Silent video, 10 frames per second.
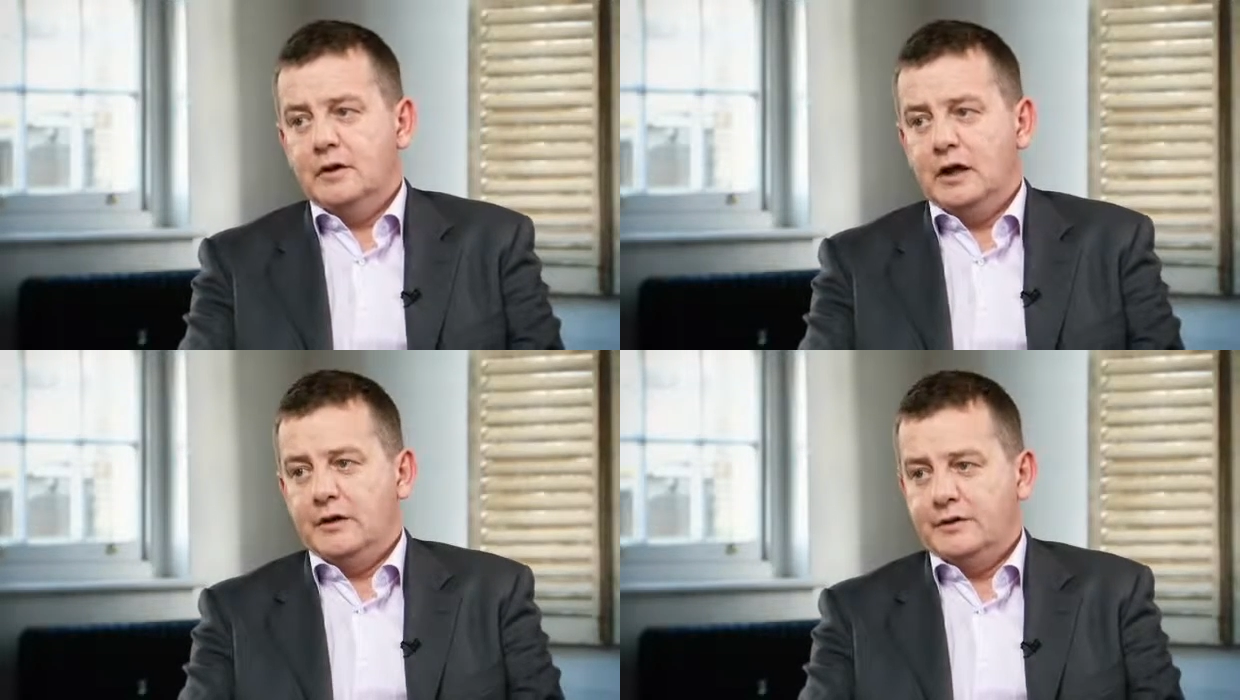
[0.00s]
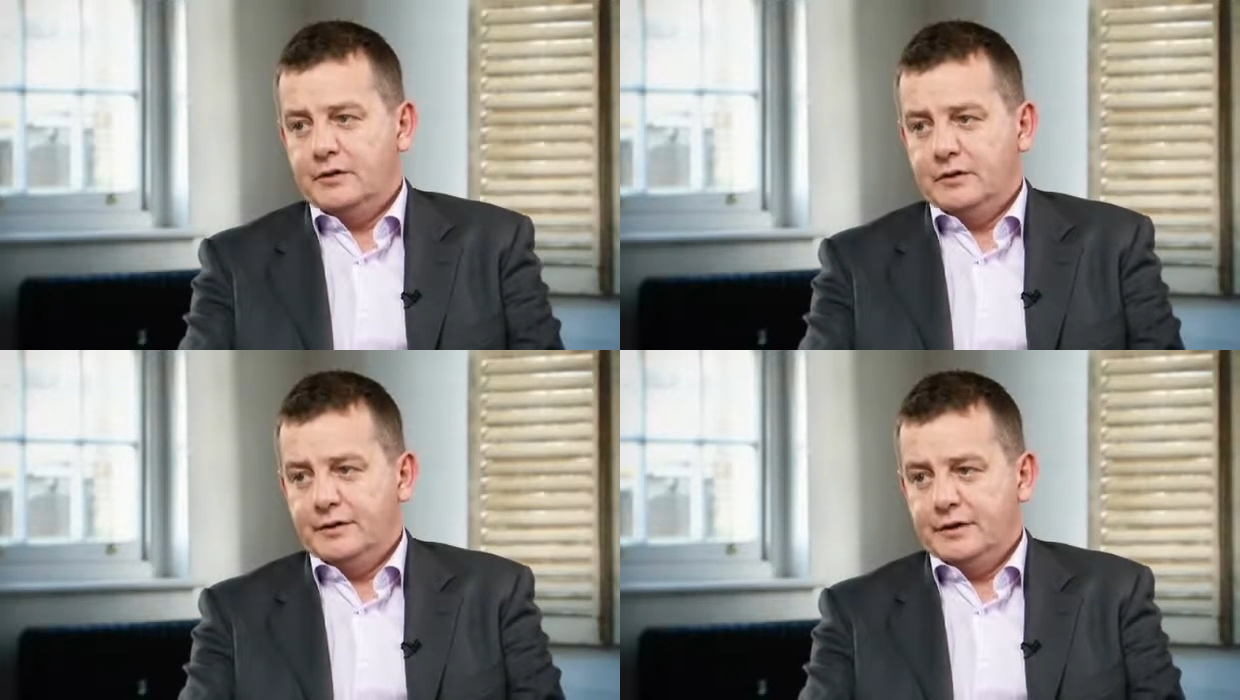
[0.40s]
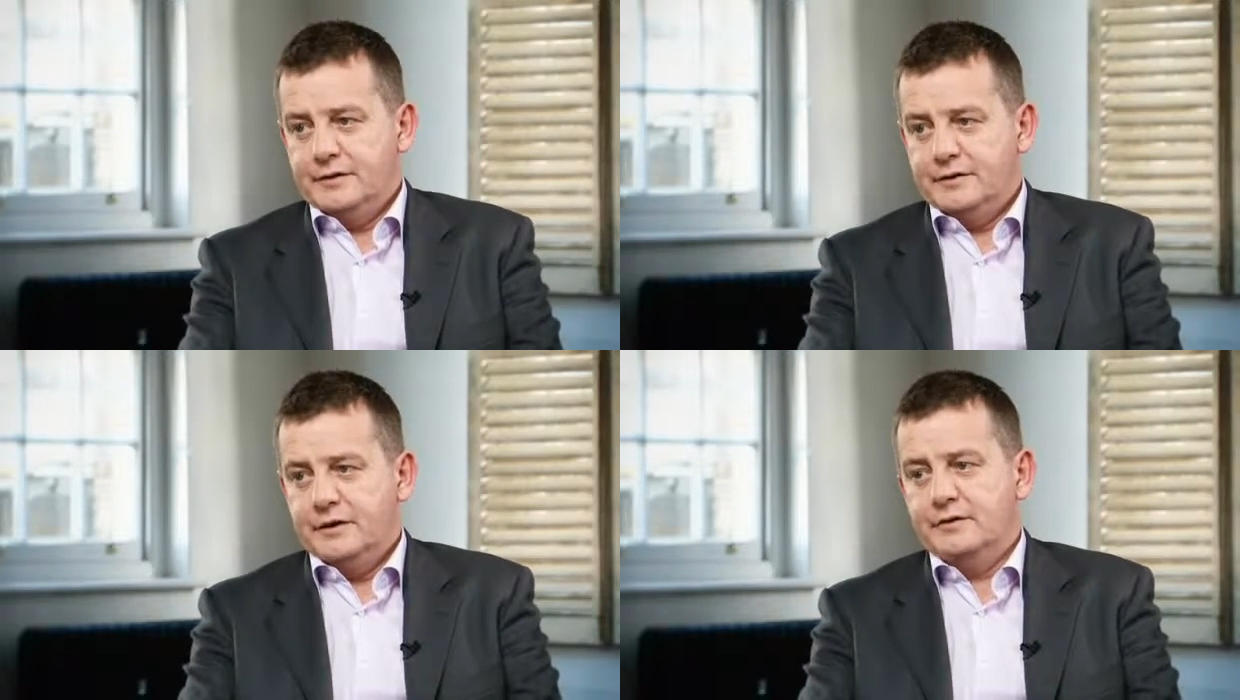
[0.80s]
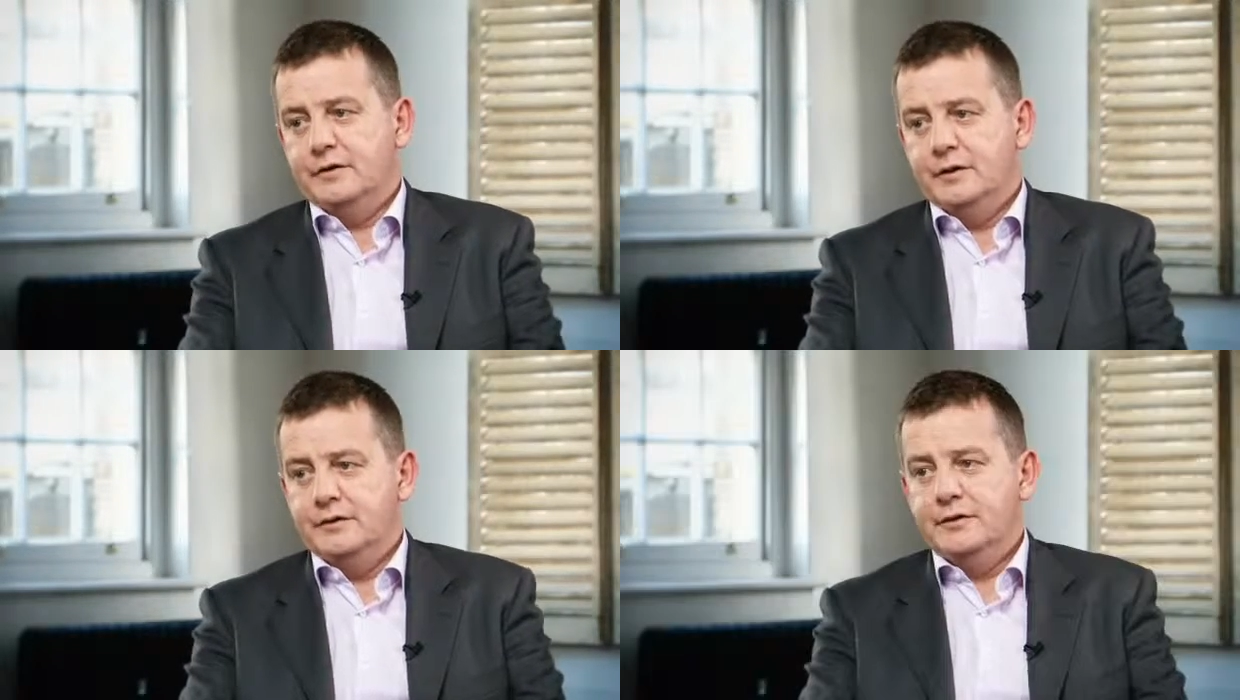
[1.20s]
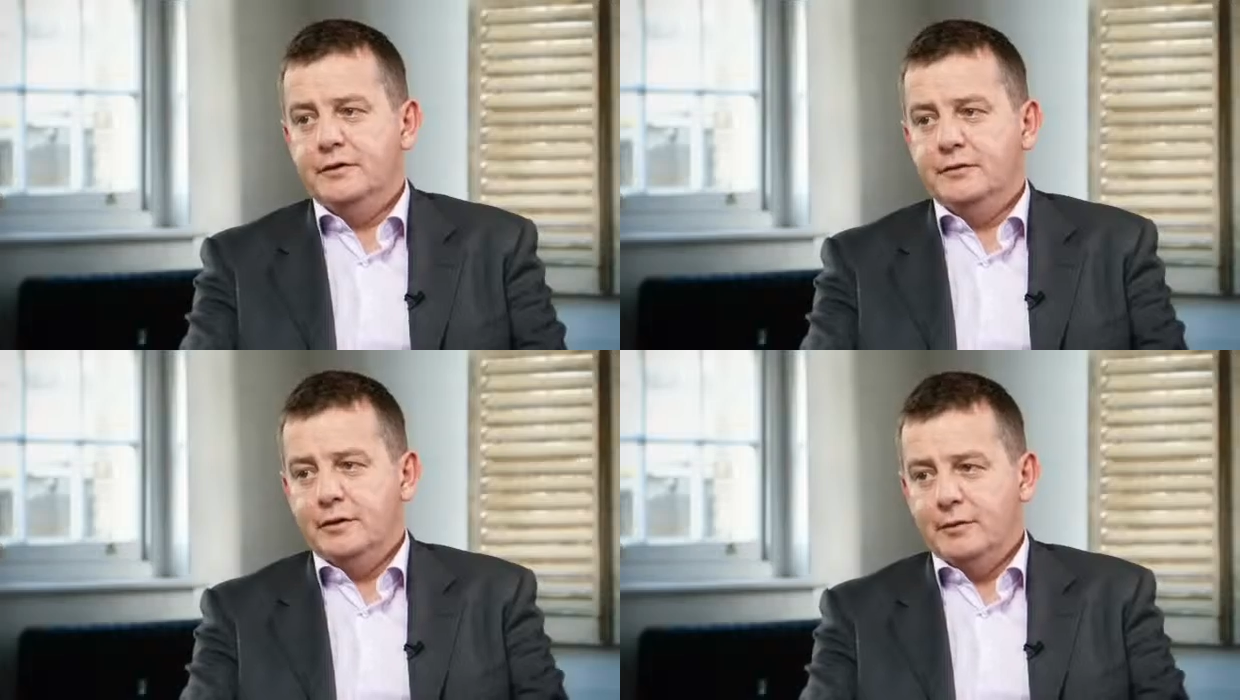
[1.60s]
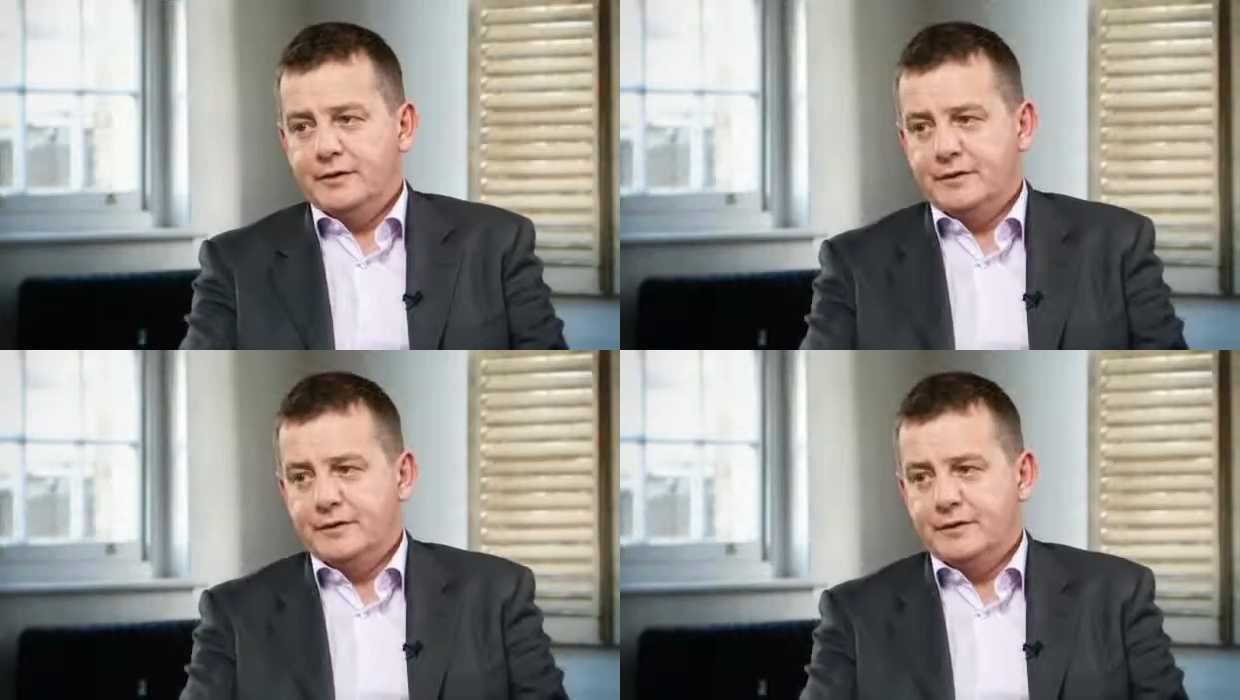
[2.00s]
calendars, contacts, etc., into the new email